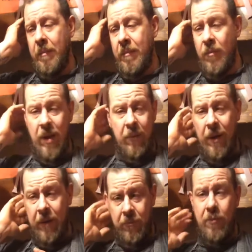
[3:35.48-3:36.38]
really
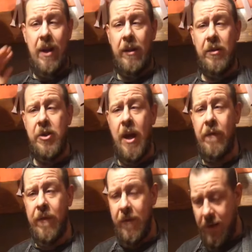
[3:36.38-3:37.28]
good chef.
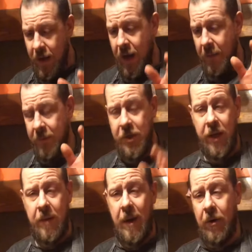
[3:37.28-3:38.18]
Check
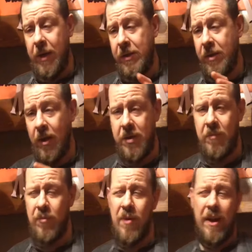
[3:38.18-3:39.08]
him out, he's got
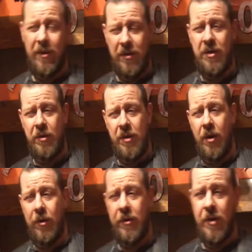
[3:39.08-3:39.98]
some really good
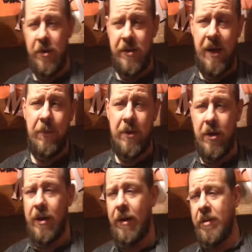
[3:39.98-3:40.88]
tutorials on sourdough
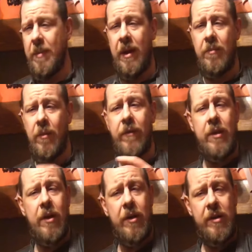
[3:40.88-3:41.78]
and how to make mother
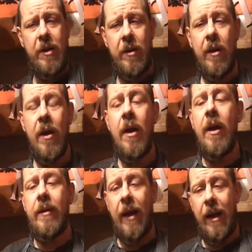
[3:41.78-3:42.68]
doughs and
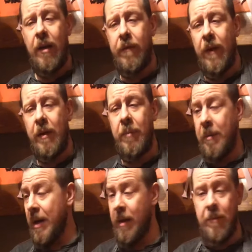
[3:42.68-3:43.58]
that kind of thing. But I
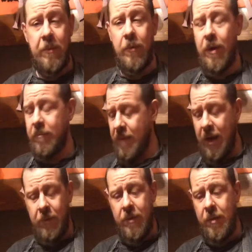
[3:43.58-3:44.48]
mean, if people want, I
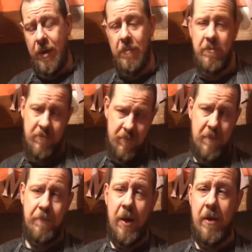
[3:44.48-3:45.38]
will do it,
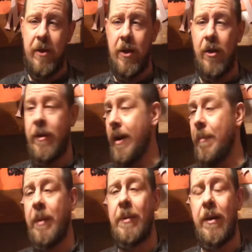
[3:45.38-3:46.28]
but you know, there are
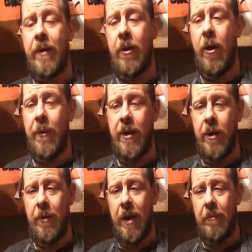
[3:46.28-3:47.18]
people out there already
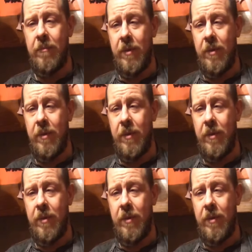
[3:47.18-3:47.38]
doing it,